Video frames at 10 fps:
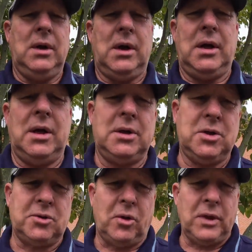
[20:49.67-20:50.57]

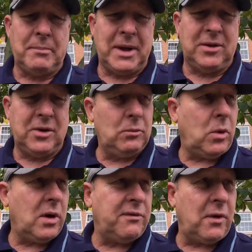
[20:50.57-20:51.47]
just on the basic
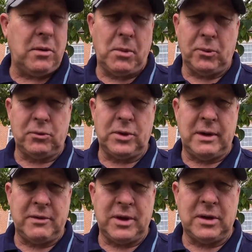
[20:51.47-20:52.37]
Wi-Fi models and
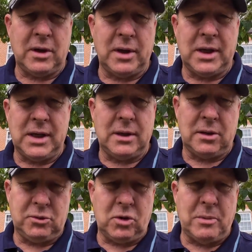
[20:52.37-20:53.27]
everything like that.
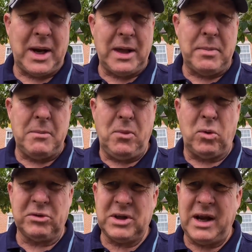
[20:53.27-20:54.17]
I'll talk about it a bit
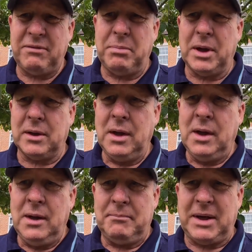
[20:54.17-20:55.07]
more in depth, but
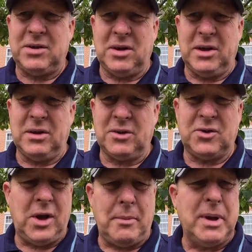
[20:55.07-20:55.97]
basically you can
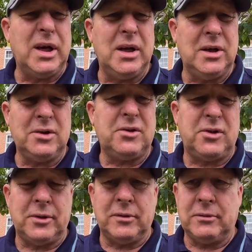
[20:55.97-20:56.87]
set up
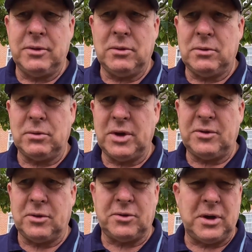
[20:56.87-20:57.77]
alerts and all this
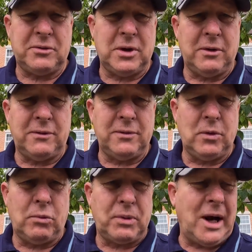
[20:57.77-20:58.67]
sort of stuff, so if
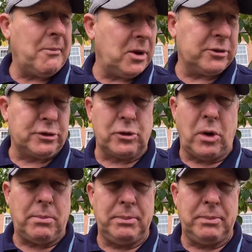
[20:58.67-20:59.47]
your parameters drop